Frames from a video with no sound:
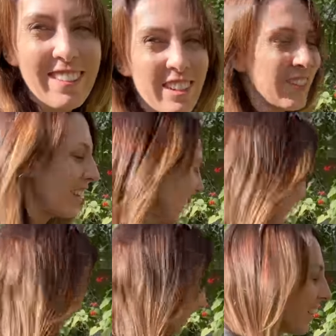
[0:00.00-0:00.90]
the TV.
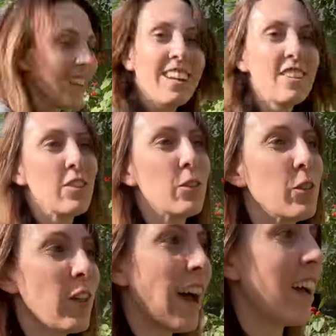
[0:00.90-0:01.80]
Do you
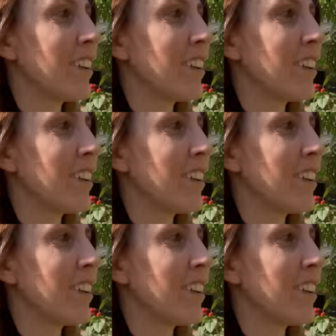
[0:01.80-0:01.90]
do that?